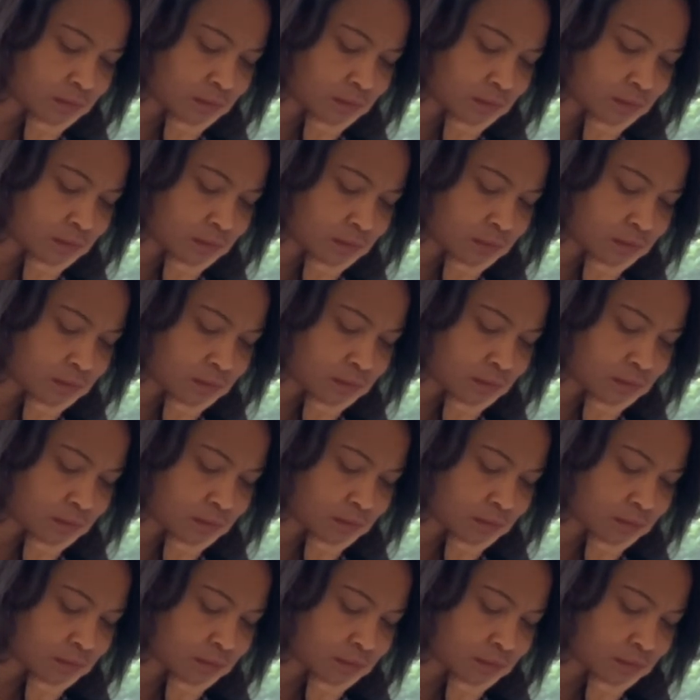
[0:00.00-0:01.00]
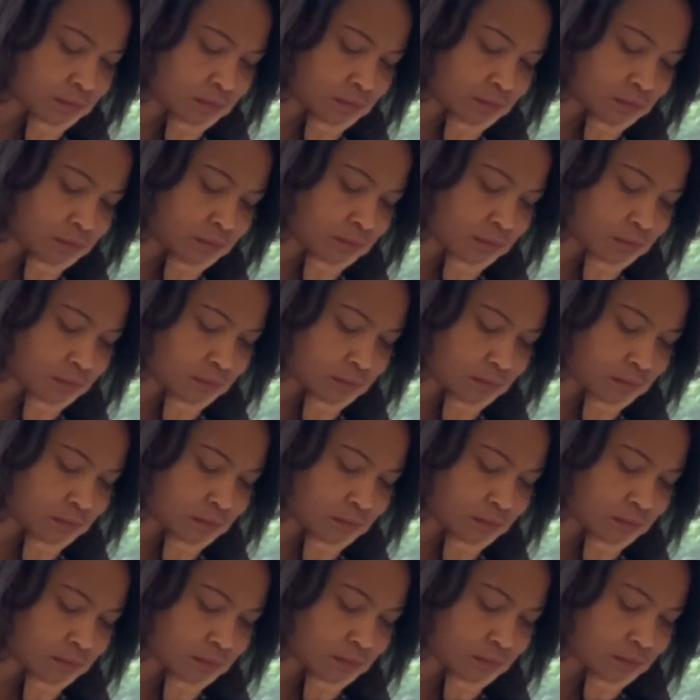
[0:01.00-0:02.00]

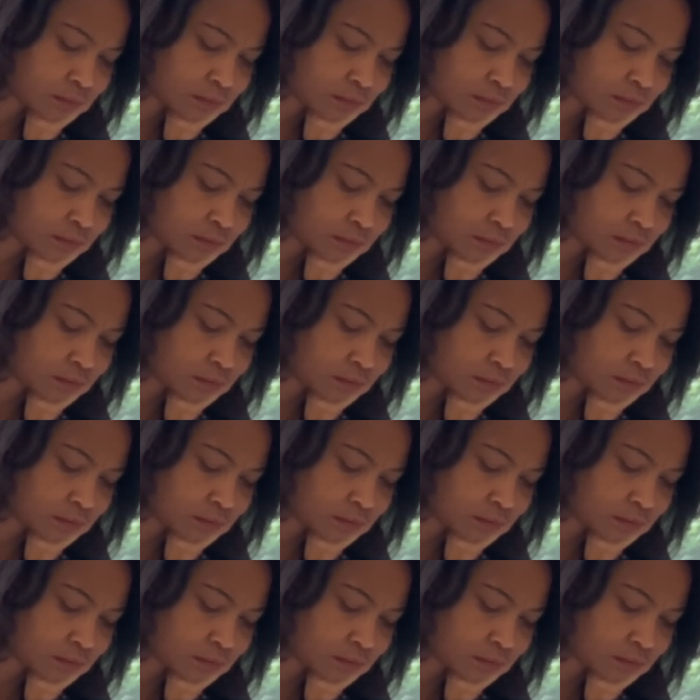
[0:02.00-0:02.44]
Nobody speaks.